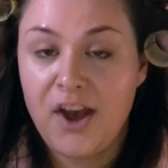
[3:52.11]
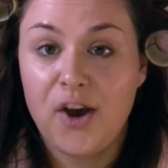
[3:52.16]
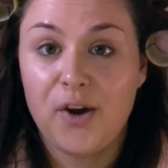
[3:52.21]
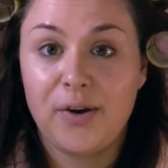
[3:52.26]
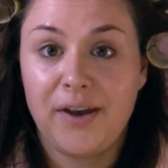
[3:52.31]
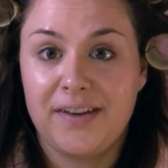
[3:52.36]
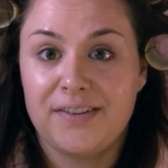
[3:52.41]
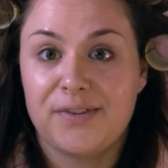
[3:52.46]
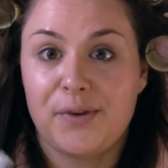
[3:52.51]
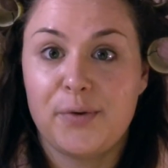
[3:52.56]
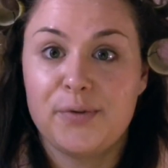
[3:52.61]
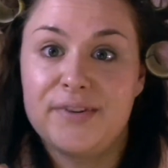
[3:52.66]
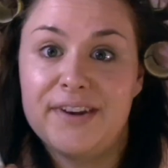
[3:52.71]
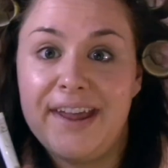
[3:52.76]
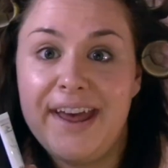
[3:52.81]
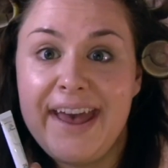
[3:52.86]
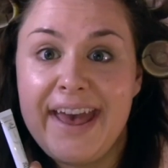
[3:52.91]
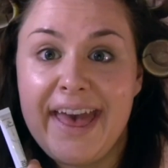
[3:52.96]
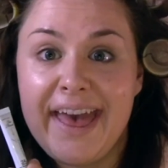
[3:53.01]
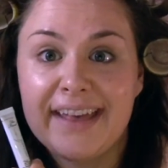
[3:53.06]
Okay, so
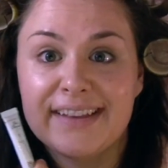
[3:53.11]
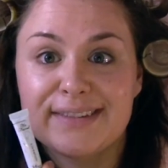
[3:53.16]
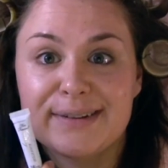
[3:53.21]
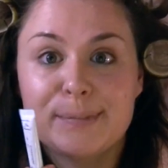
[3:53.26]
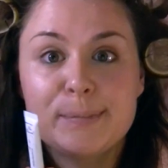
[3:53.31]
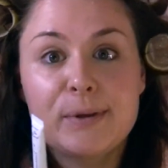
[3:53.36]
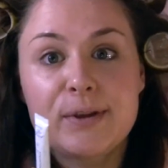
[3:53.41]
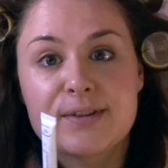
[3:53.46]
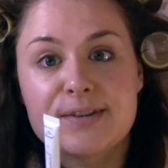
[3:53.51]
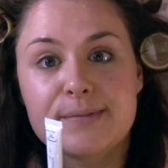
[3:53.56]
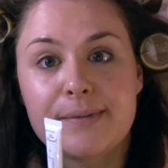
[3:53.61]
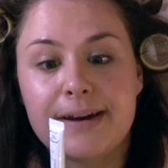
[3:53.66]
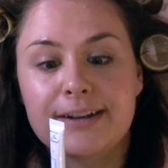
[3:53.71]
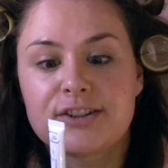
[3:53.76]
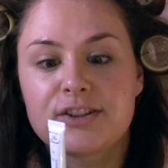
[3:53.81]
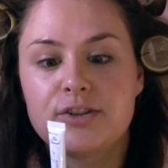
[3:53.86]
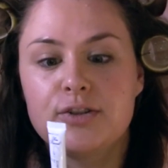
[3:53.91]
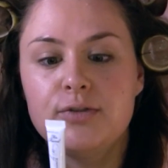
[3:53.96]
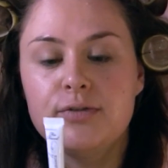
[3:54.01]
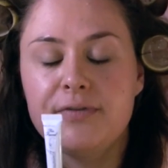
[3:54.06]
next I'm using my
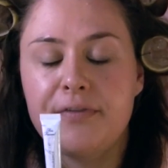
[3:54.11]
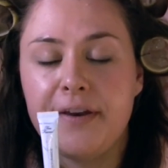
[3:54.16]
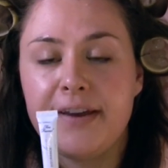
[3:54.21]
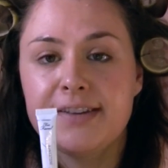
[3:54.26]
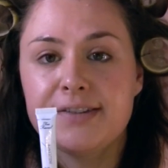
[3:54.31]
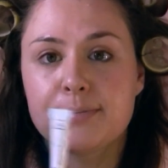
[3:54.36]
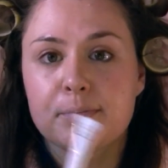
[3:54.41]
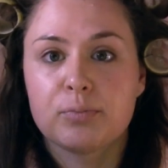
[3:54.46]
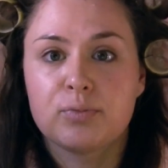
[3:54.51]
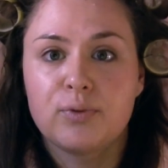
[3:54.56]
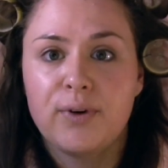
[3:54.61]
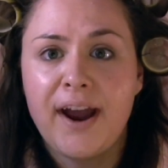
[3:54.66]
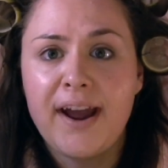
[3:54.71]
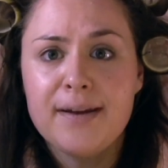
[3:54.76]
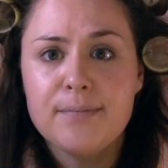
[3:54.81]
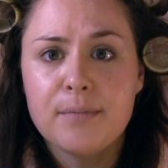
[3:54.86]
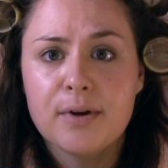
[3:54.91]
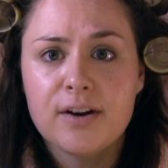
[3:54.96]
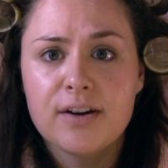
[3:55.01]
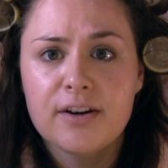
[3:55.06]
Too Faced
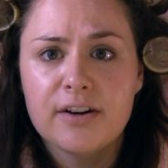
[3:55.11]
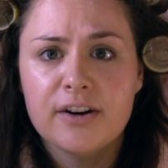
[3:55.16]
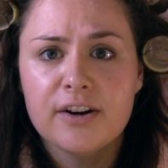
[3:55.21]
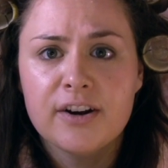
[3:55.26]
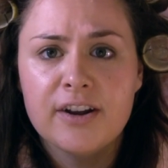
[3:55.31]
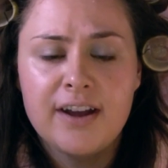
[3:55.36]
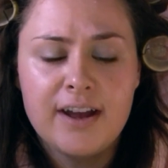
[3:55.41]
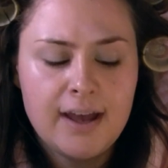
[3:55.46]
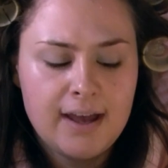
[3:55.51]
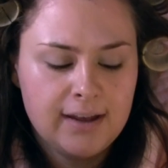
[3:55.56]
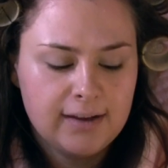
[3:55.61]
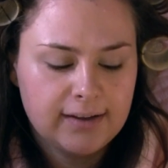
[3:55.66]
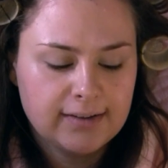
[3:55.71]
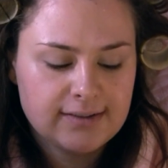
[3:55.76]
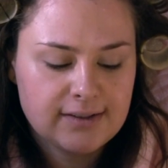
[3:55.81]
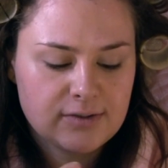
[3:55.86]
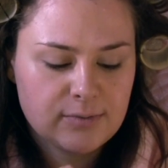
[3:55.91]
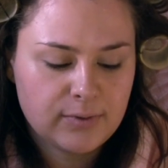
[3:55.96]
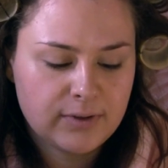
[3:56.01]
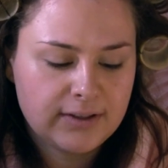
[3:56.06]
primer
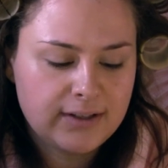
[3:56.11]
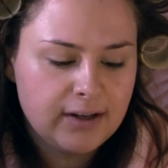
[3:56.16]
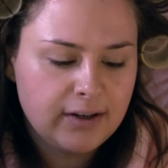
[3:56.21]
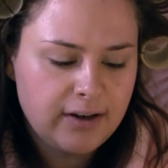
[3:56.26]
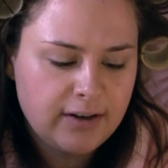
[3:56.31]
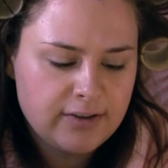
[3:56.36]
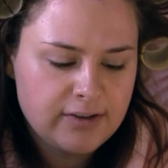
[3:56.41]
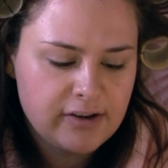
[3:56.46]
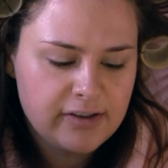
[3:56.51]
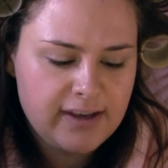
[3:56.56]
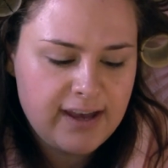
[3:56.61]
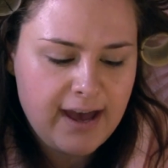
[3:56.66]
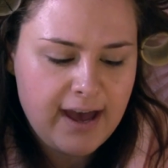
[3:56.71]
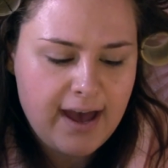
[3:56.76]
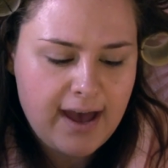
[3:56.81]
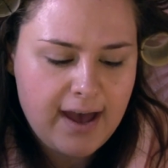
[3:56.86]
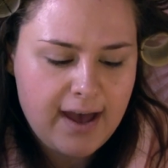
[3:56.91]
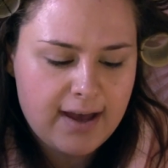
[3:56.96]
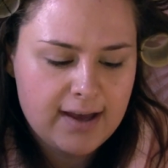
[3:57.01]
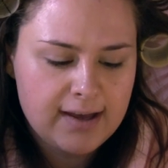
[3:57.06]
because it's really good under the
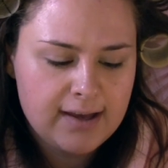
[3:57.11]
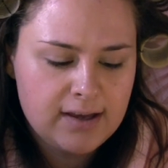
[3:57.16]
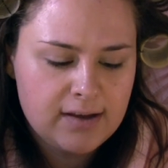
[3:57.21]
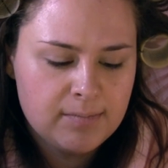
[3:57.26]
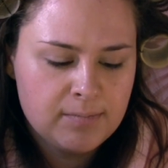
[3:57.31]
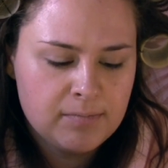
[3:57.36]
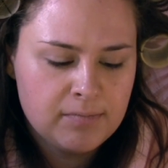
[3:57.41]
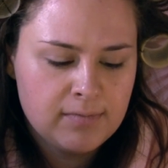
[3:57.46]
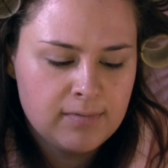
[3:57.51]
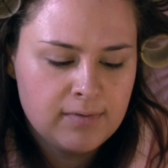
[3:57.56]
eye.